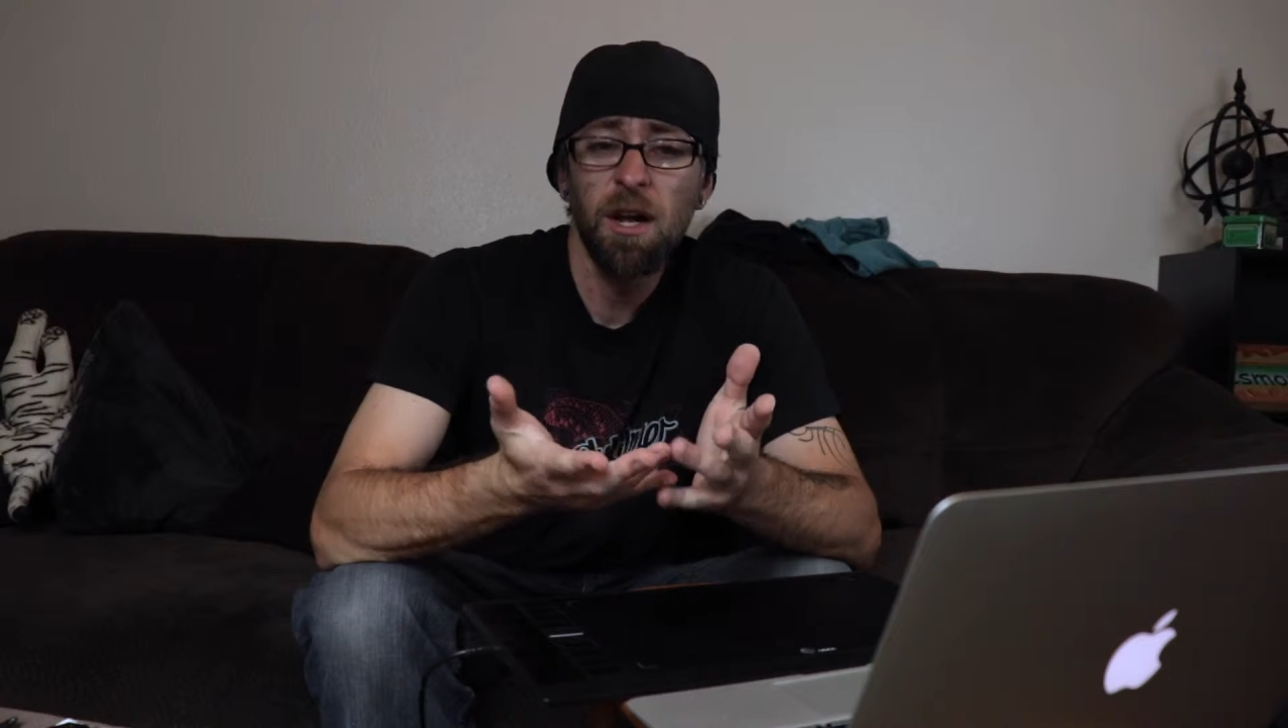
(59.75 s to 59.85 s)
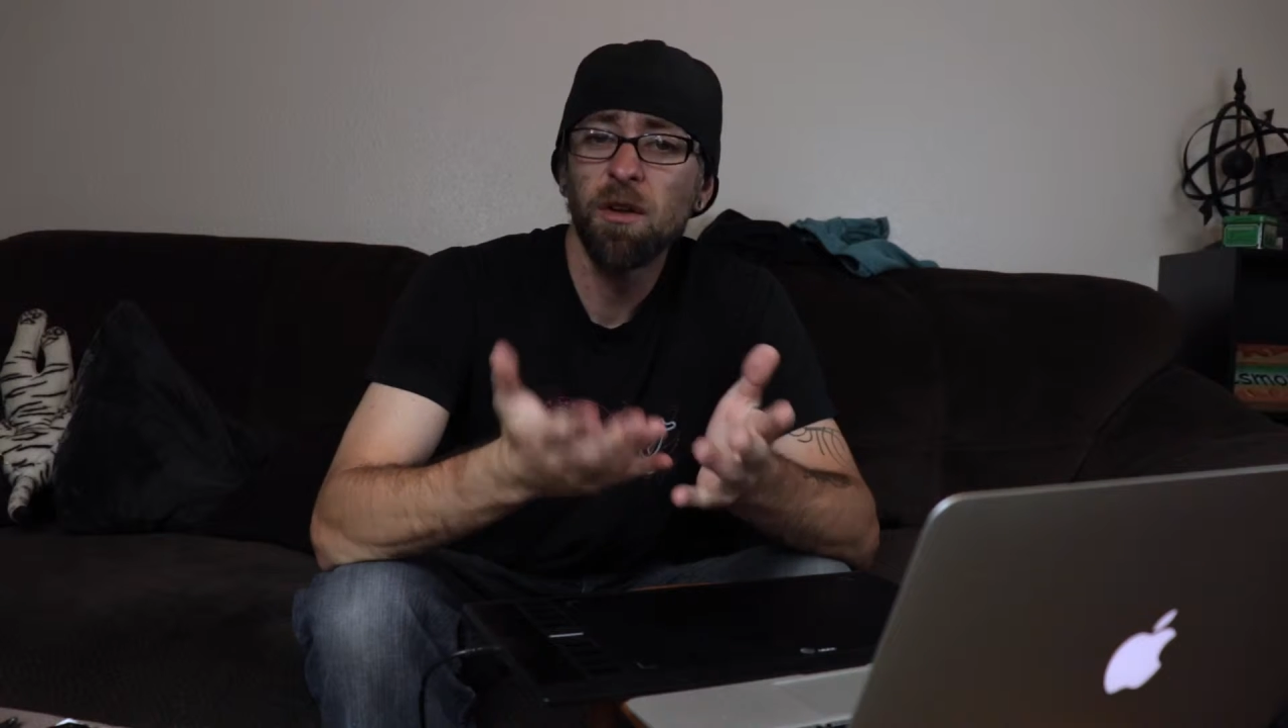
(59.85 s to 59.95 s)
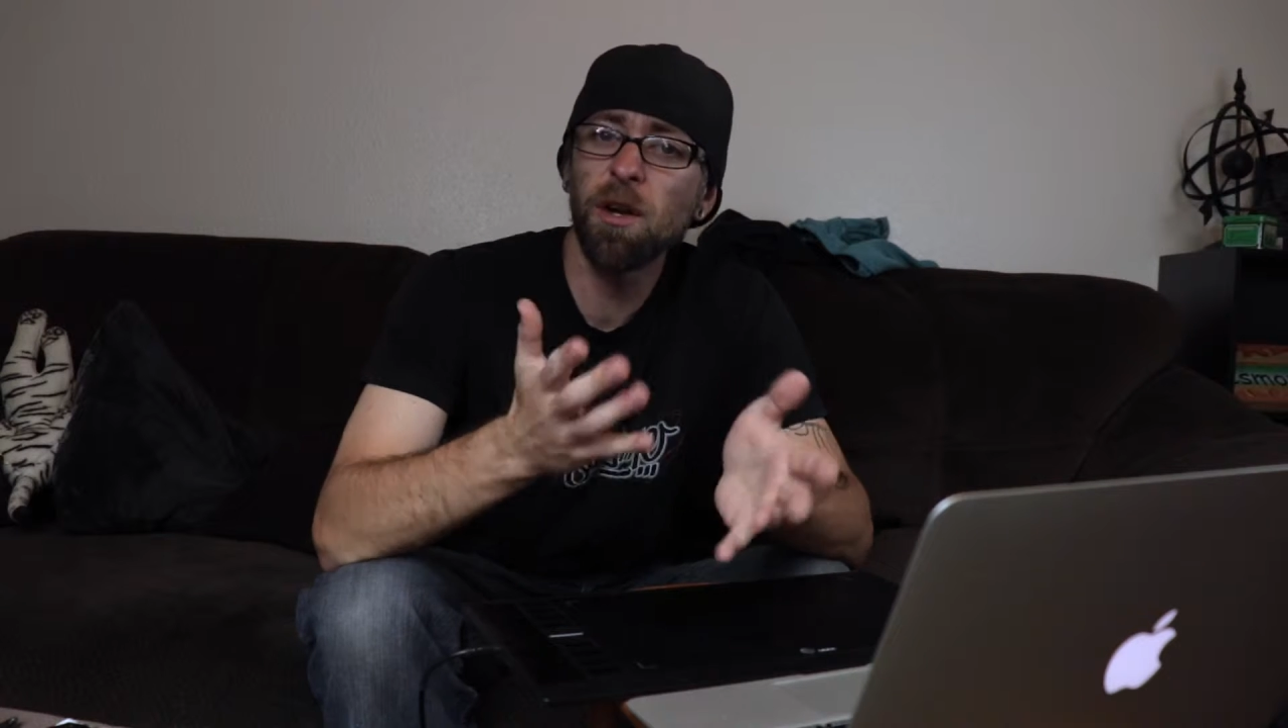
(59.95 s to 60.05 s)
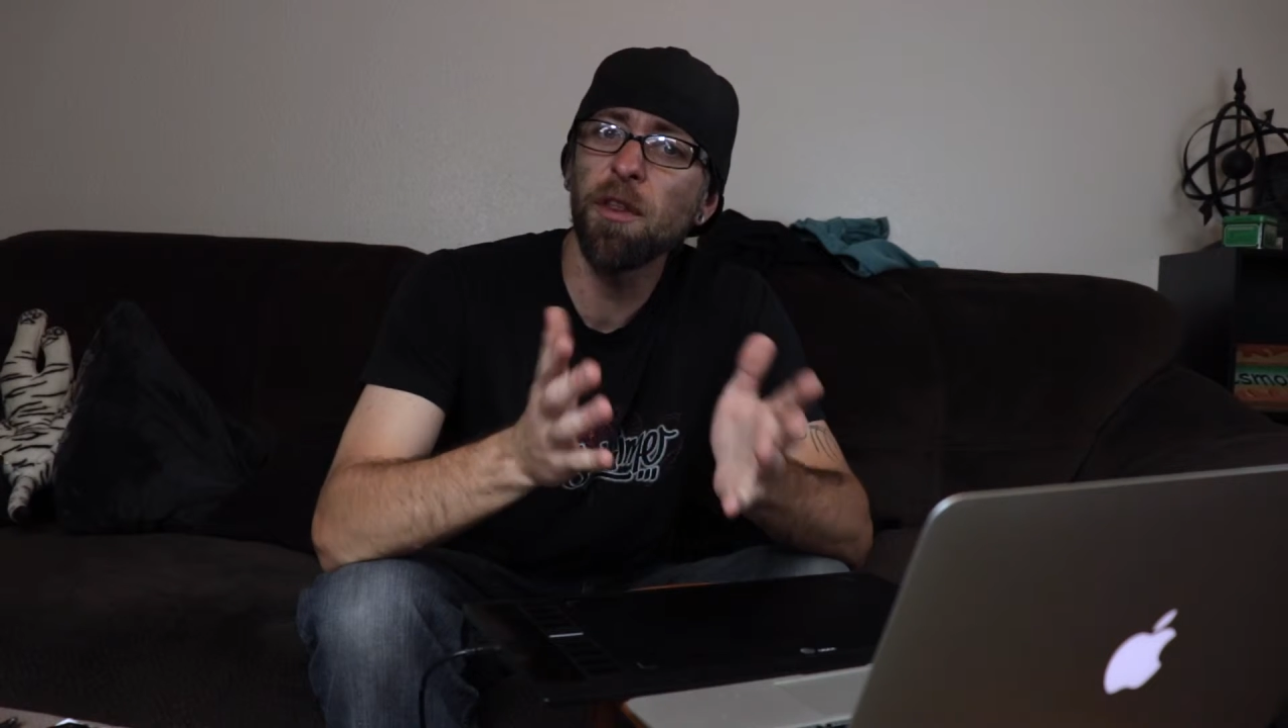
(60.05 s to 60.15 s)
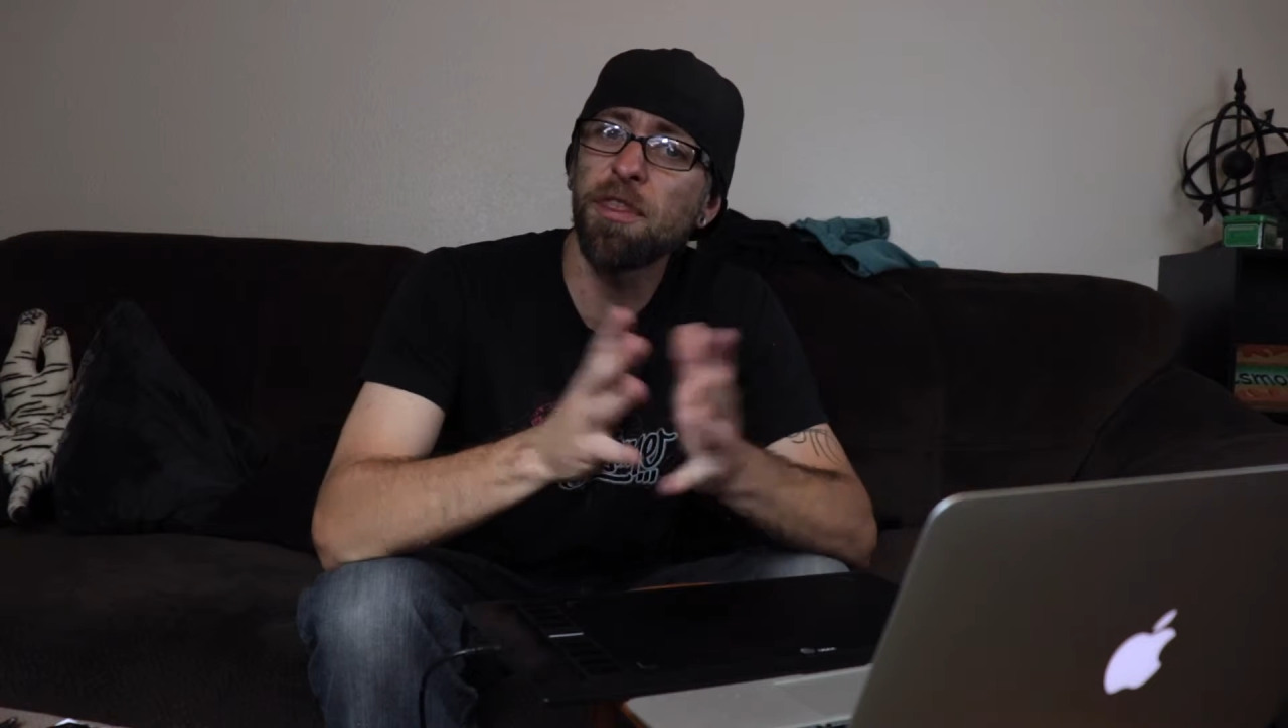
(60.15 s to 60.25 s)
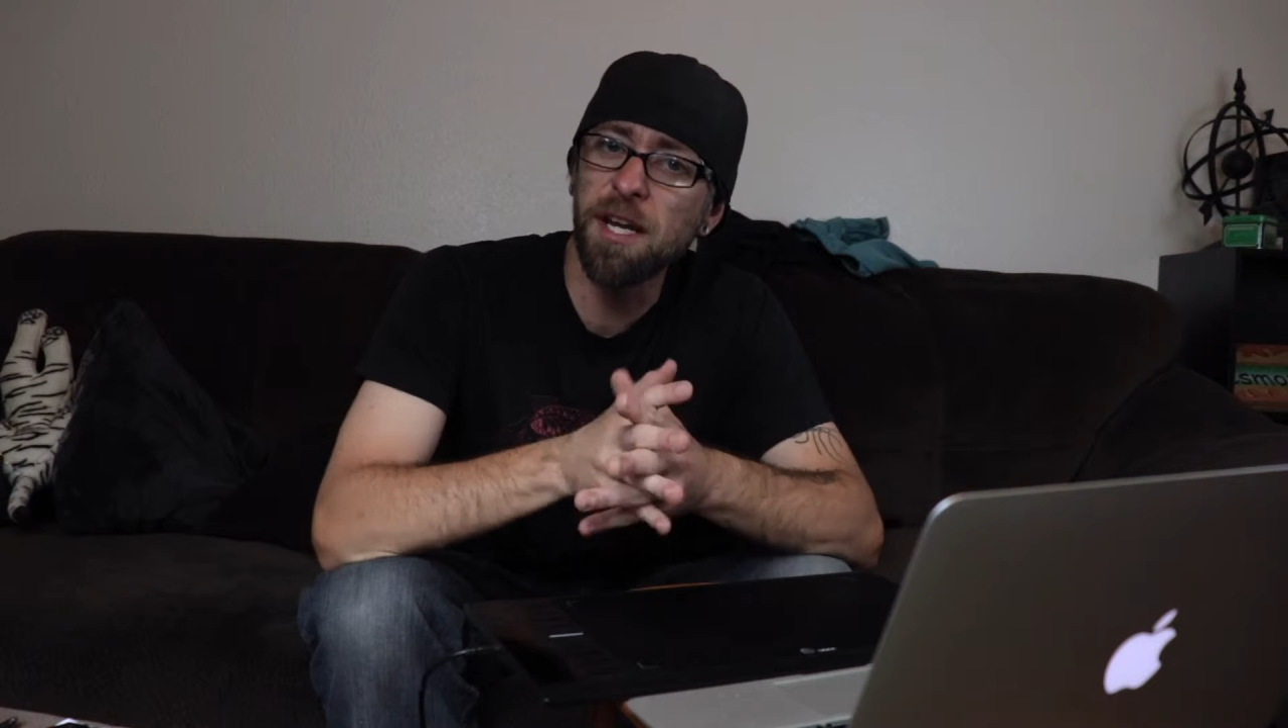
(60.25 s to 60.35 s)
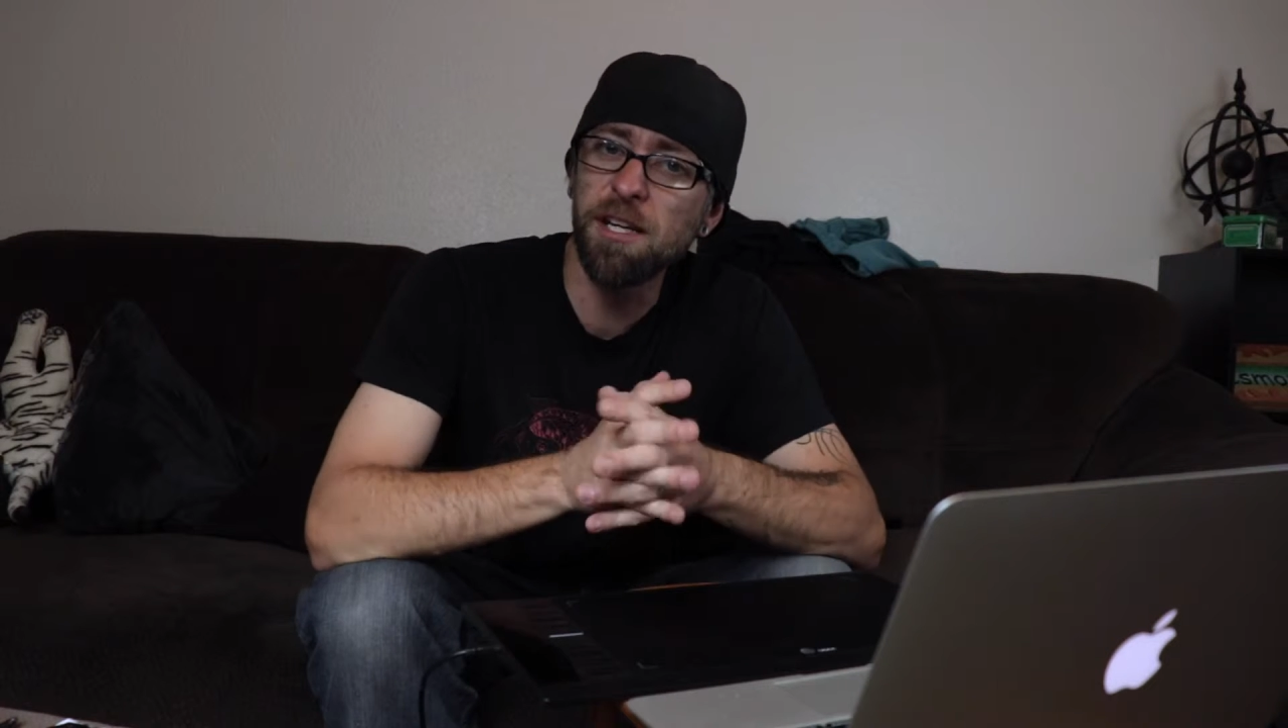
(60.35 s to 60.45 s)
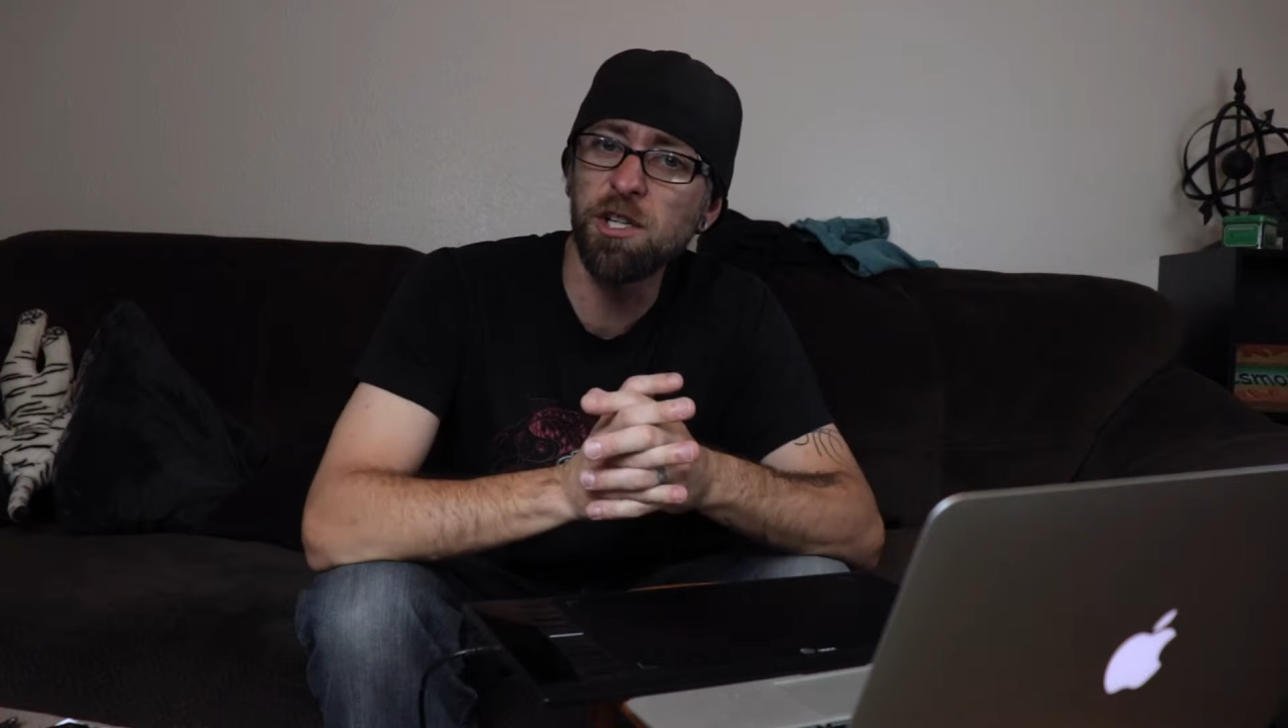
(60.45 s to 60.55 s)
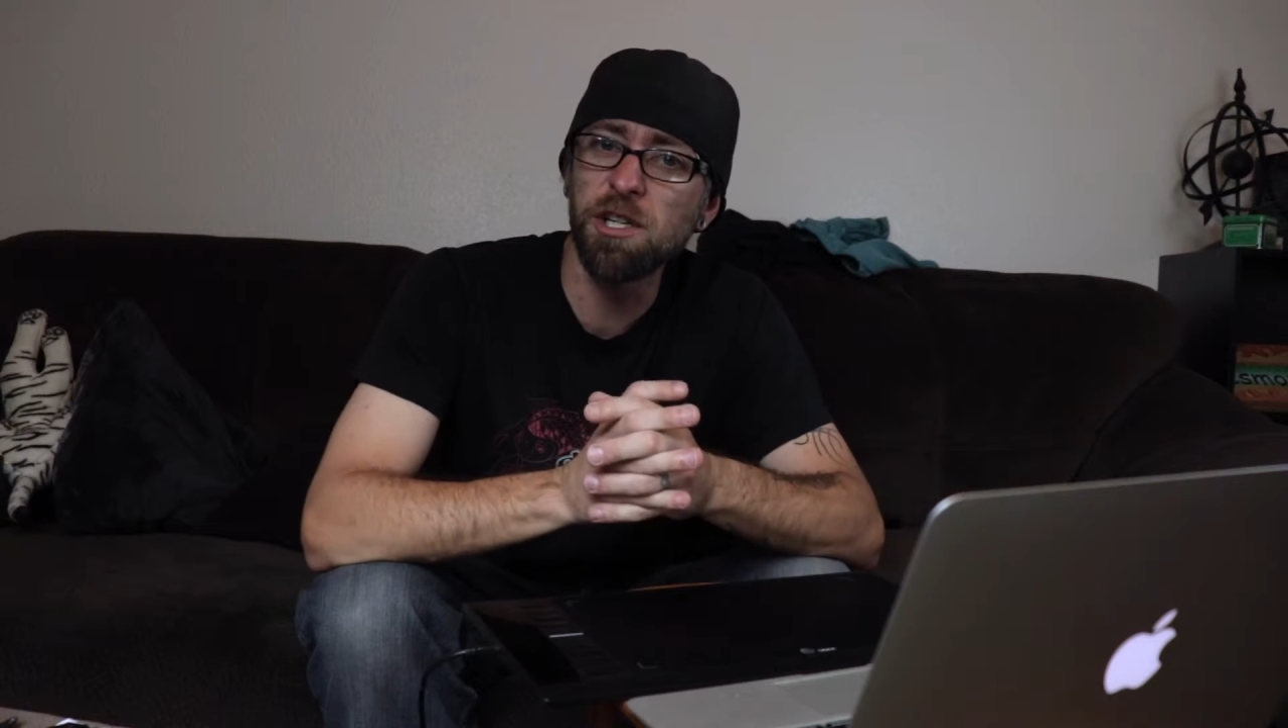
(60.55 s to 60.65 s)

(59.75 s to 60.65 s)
little things